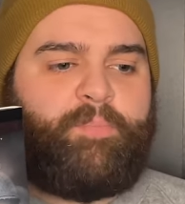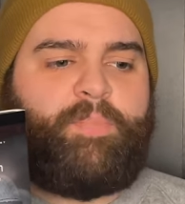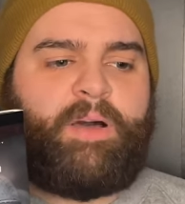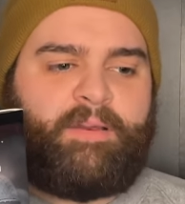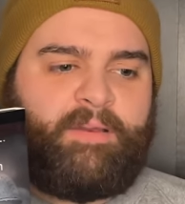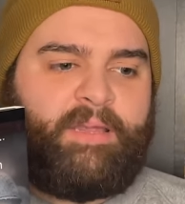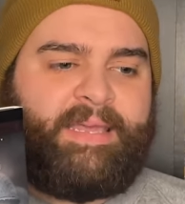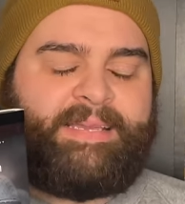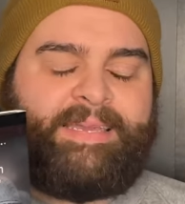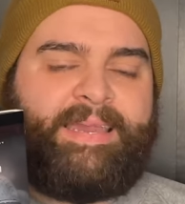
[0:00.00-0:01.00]
But
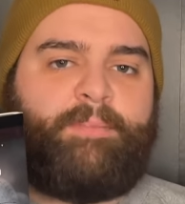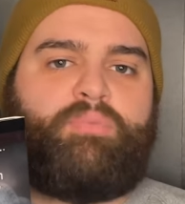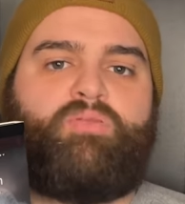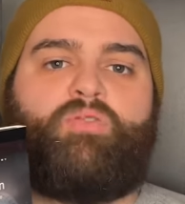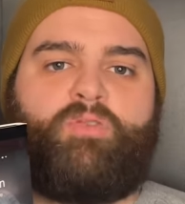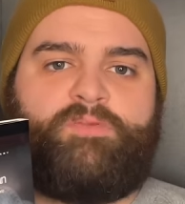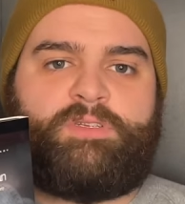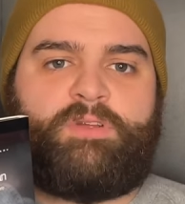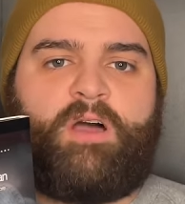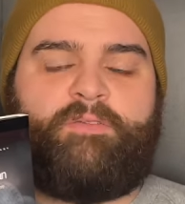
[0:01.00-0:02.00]
it
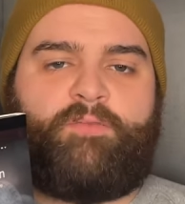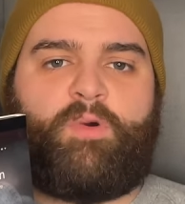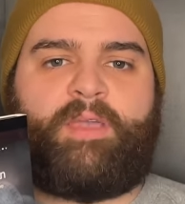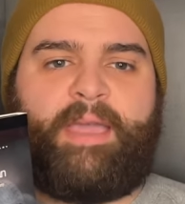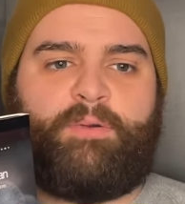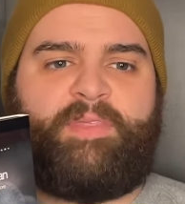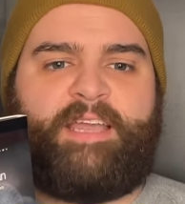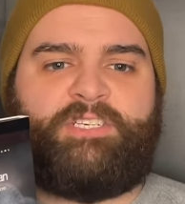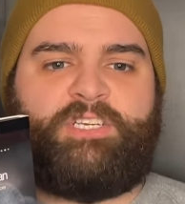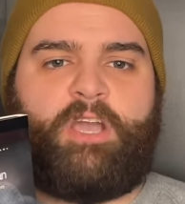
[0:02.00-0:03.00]
improves on 4K with
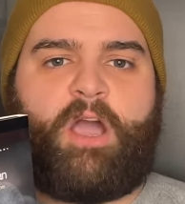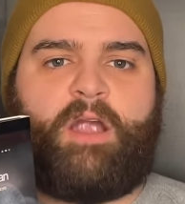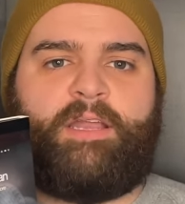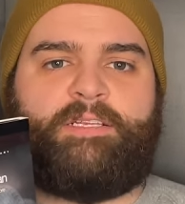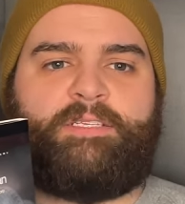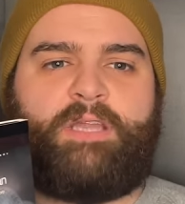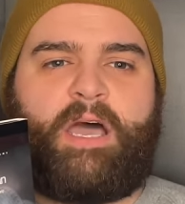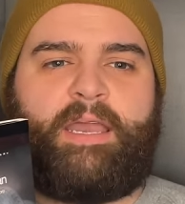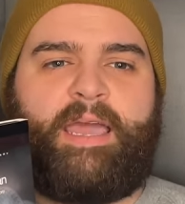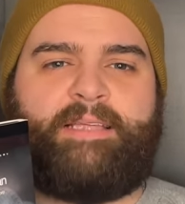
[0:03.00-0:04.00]
HDR, and it's
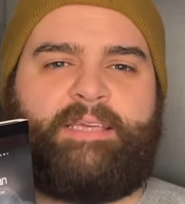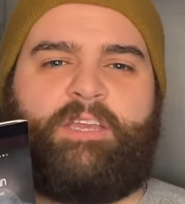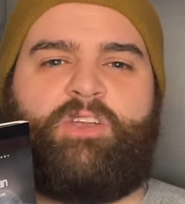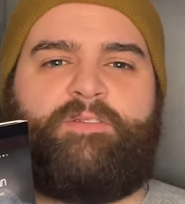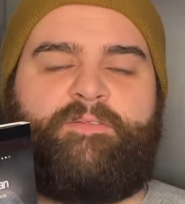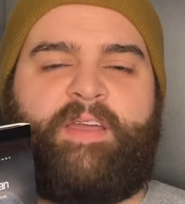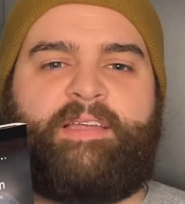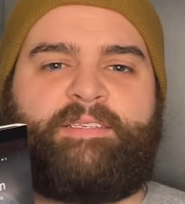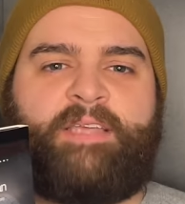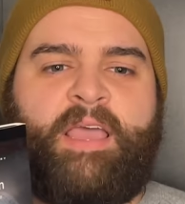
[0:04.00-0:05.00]
not as in your
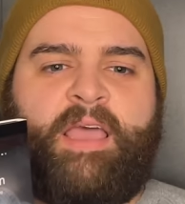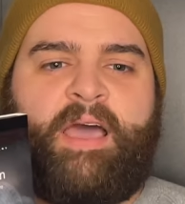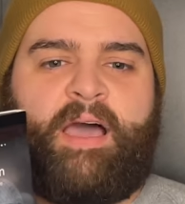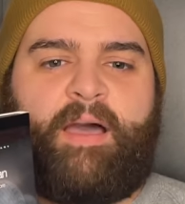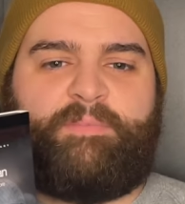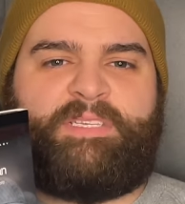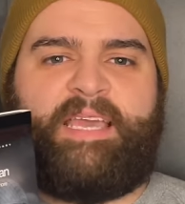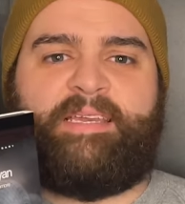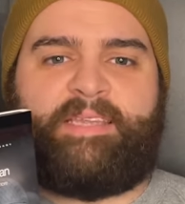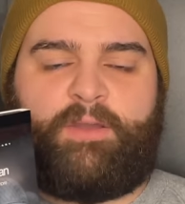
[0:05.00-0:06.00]
face
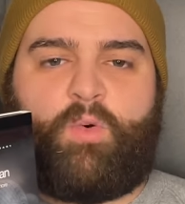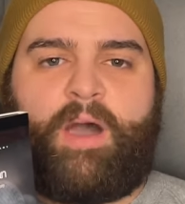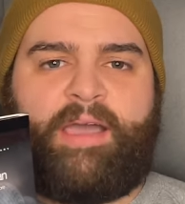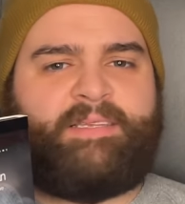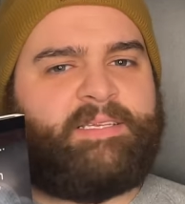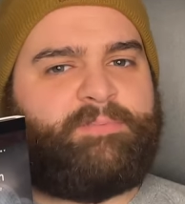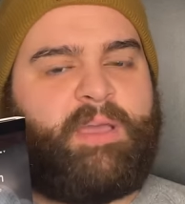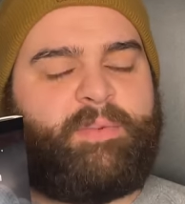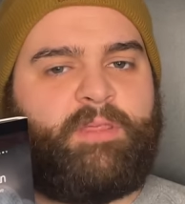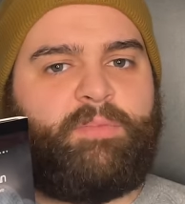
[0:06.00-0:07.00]
tinting wise as
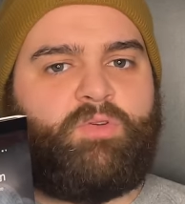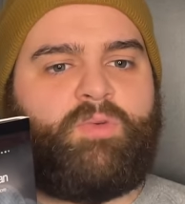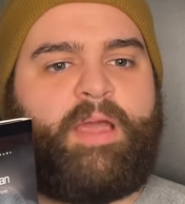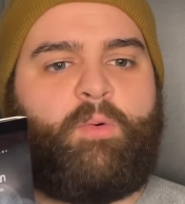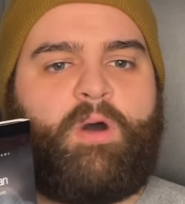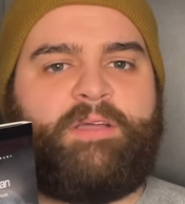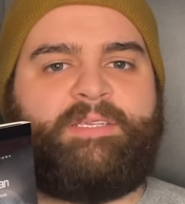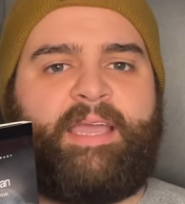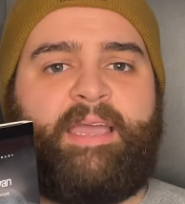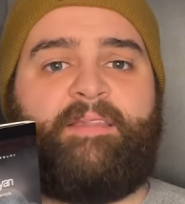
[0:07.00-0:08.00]
maybe the Blu-ray was.
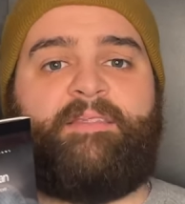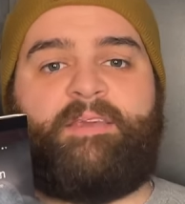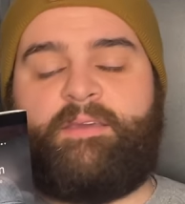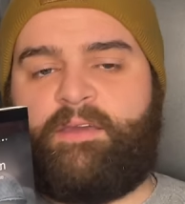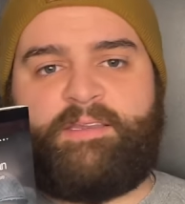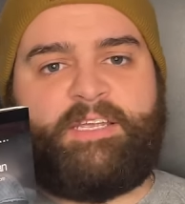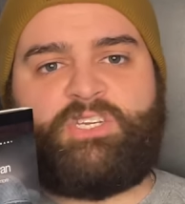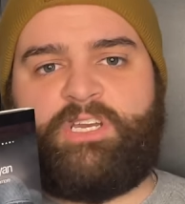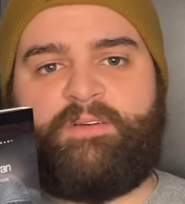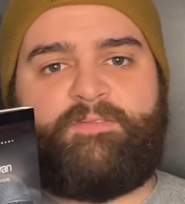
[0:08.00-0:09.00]
And the
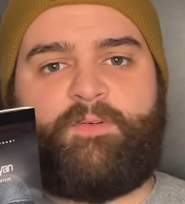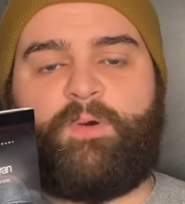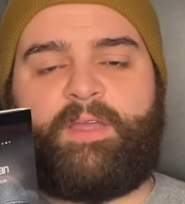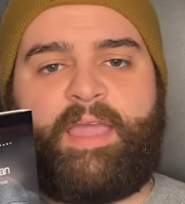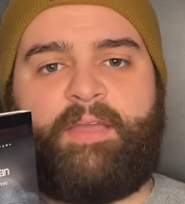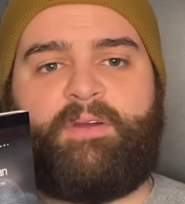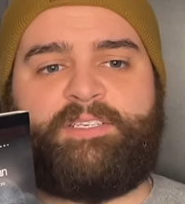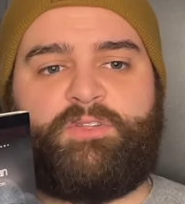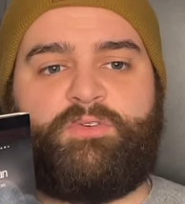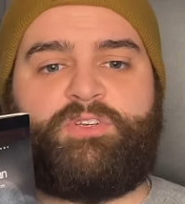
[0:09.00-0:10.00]
addition of 4K
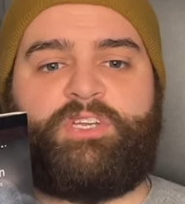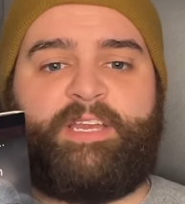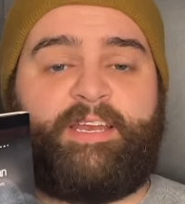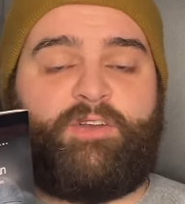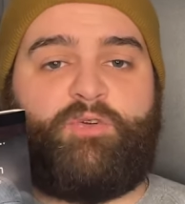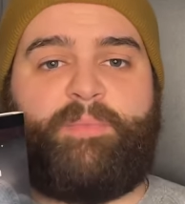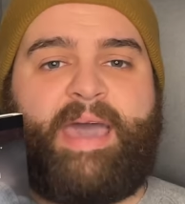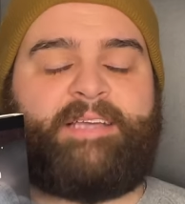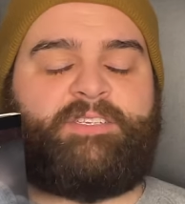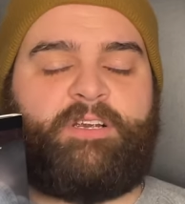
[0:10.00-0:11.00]
resolution in a new
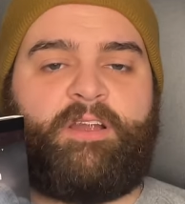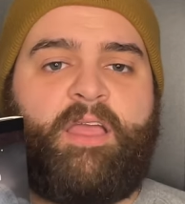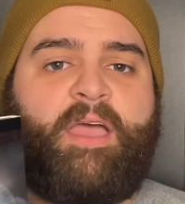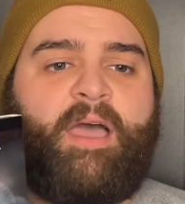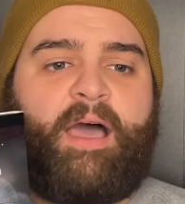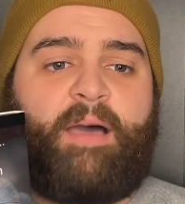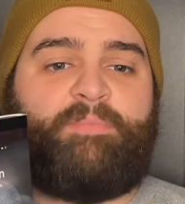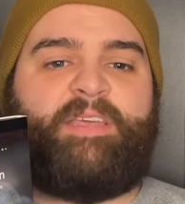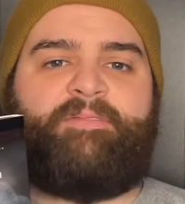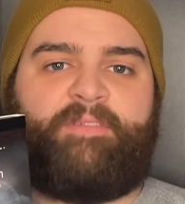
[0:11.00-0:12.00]
master
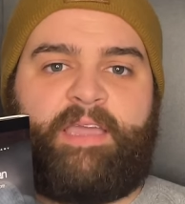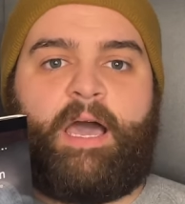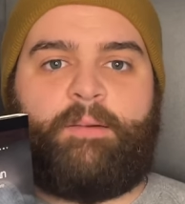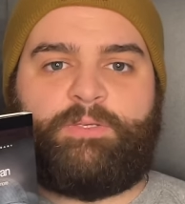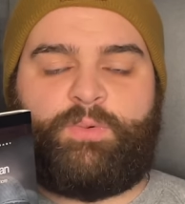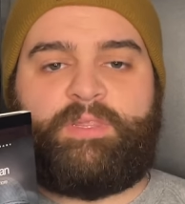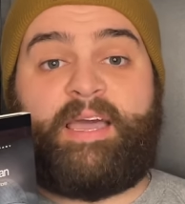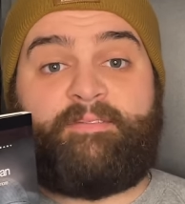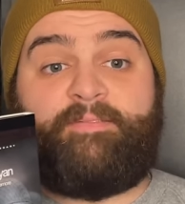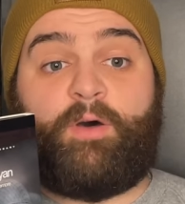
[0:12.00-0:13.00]
definitely helps with
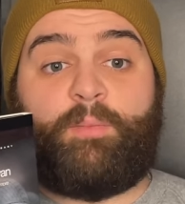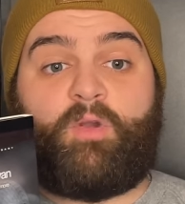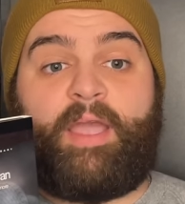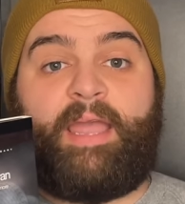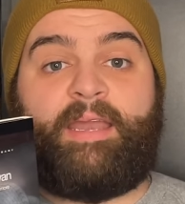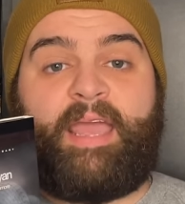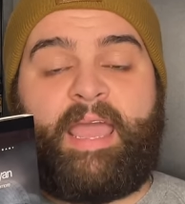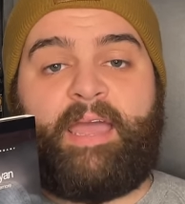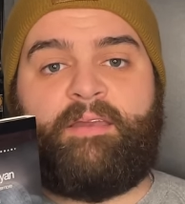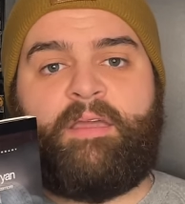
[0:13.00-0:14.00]
that film grain
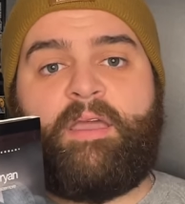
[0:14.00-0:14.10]
and